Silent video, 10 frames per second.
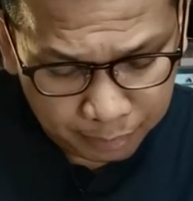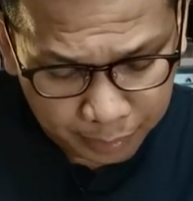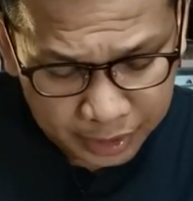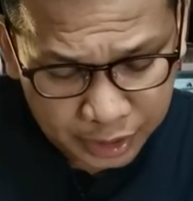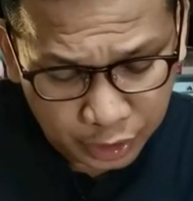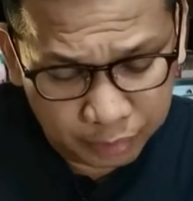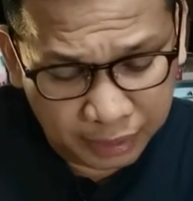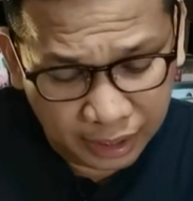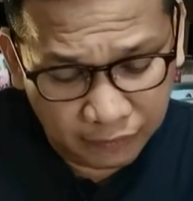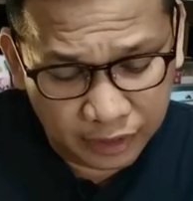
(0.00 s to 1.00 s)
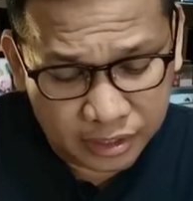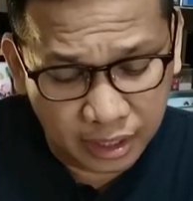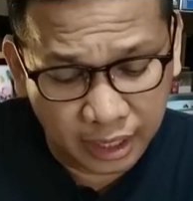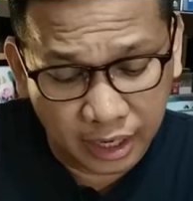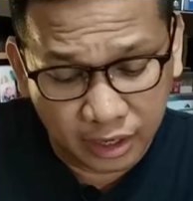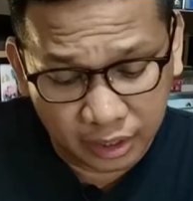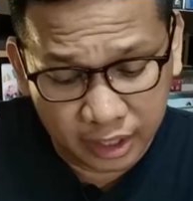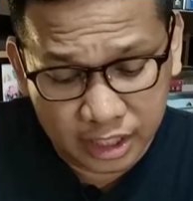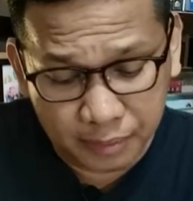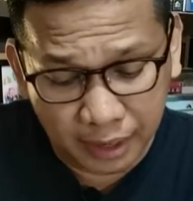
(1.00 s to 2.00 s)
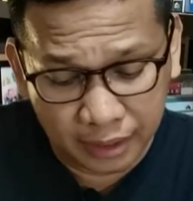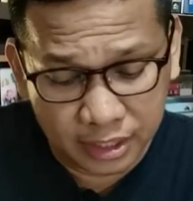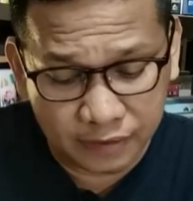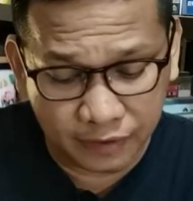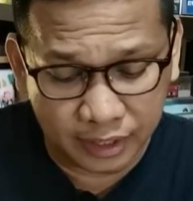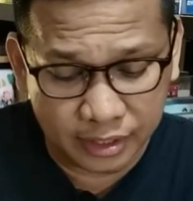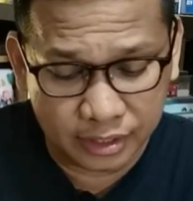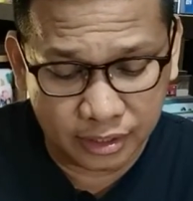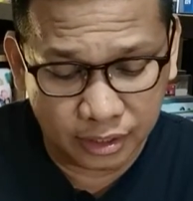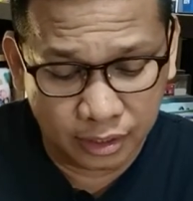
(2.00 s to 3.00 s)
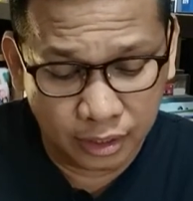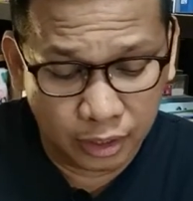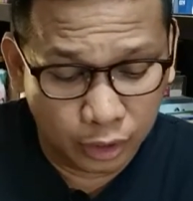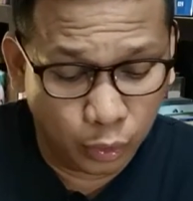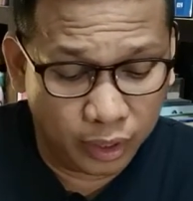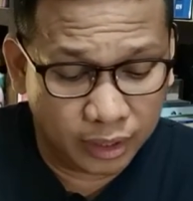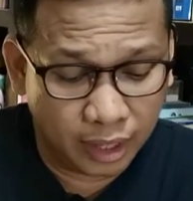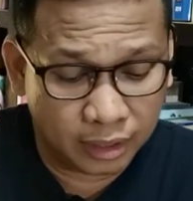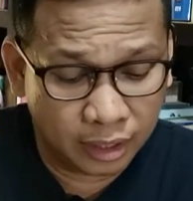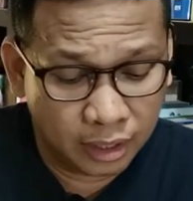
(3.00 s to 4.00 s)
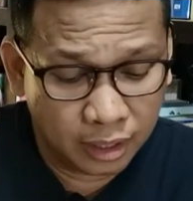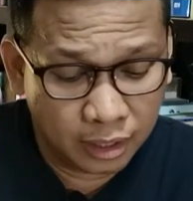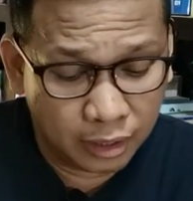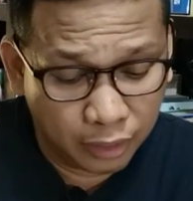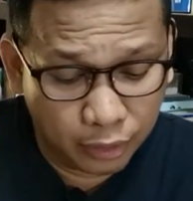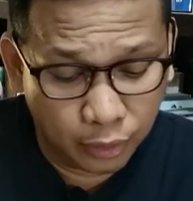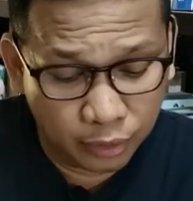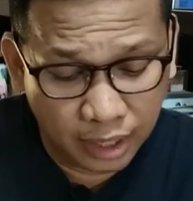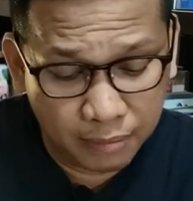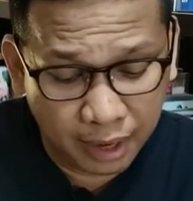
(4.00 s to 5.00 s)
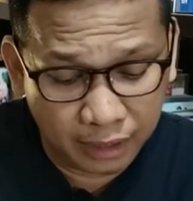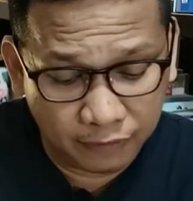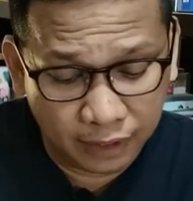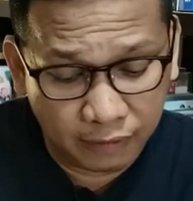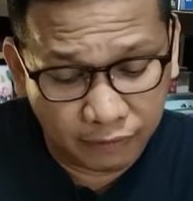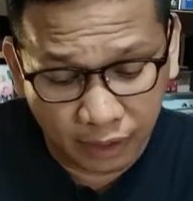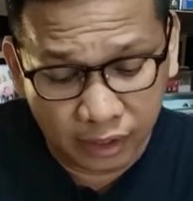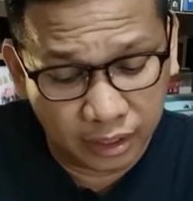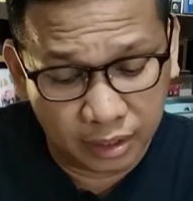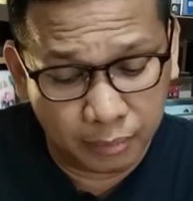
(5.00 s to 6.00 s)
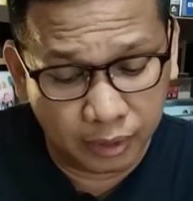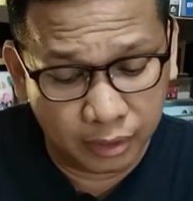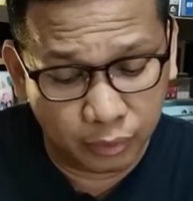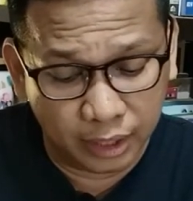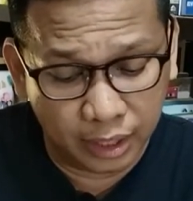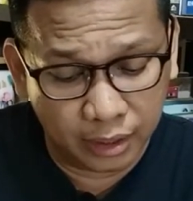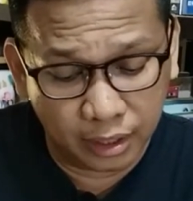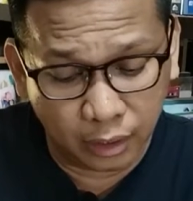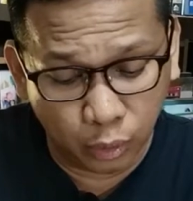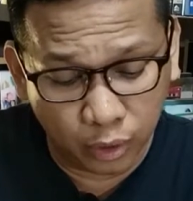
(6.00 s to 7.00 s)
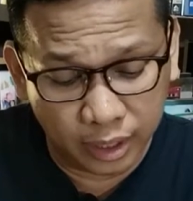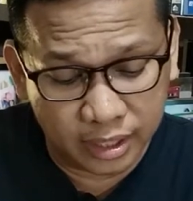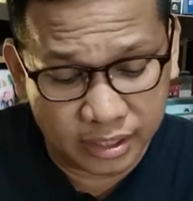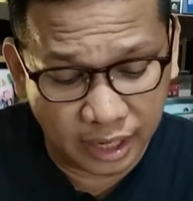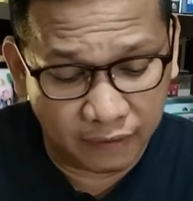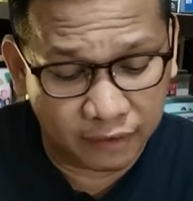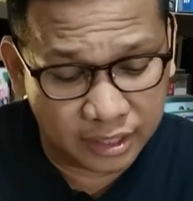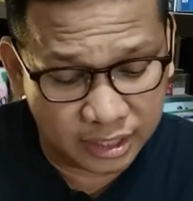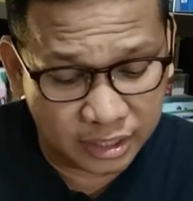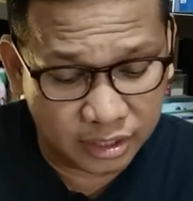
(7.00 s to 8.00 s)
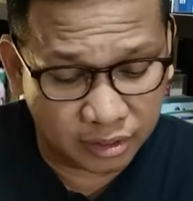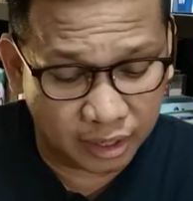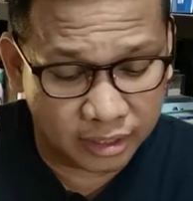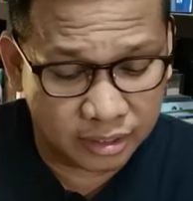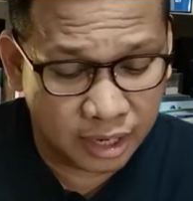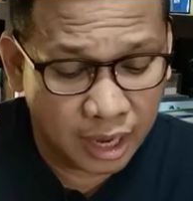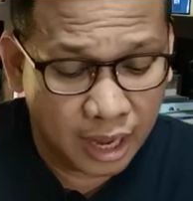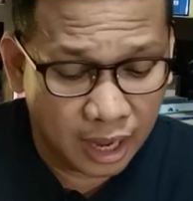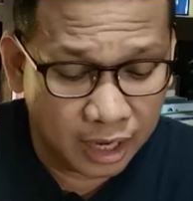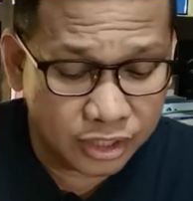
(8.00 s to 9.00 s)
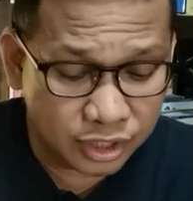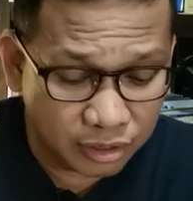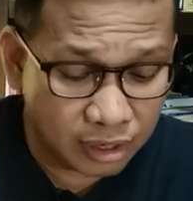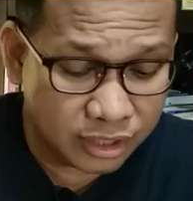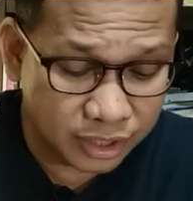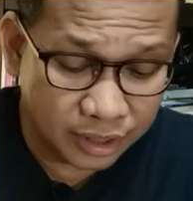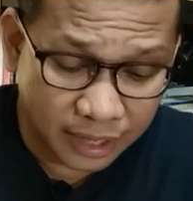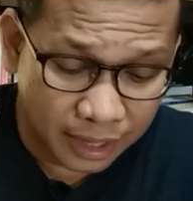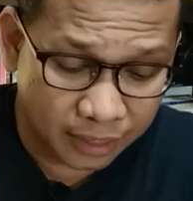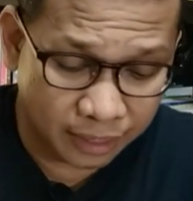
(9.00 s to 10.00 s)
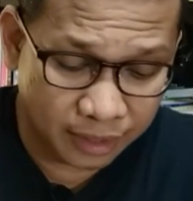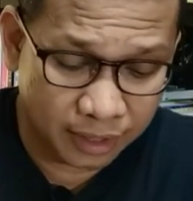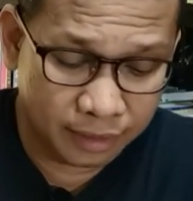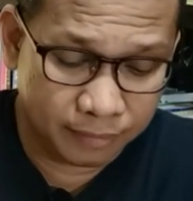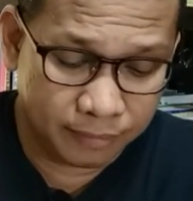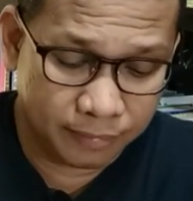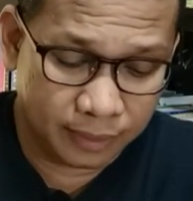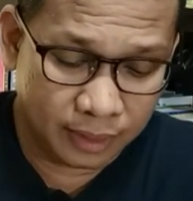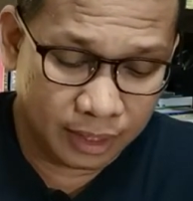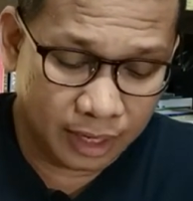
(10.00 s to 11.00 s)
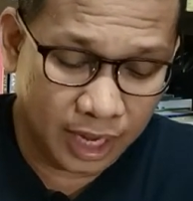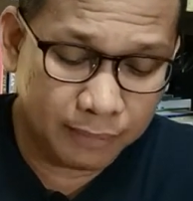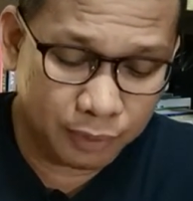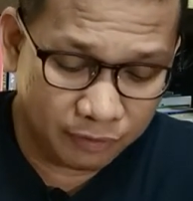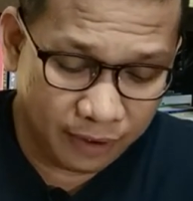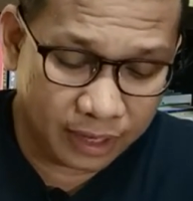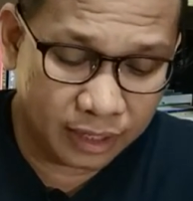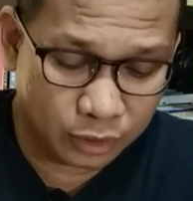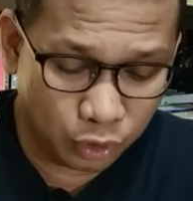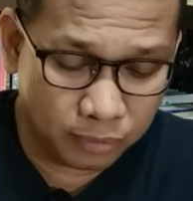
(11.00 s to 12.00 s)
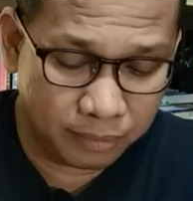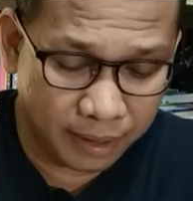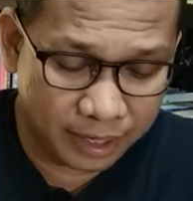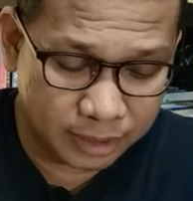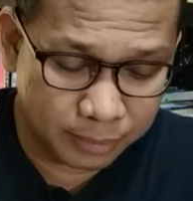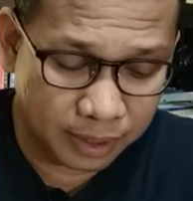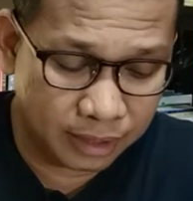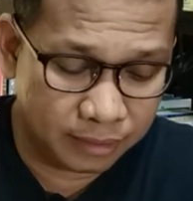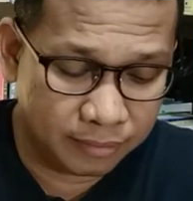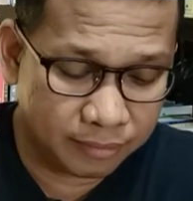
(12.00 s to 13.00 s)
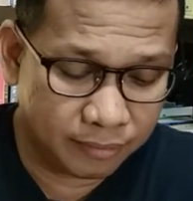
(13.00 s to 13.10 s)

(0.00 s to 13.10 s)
Persecuted believers are encouraged by this verse, knowing that though they might feel vulnerable and weak, their Lord and Savior Jesus Christ has crushed death and provided atonement by His blood.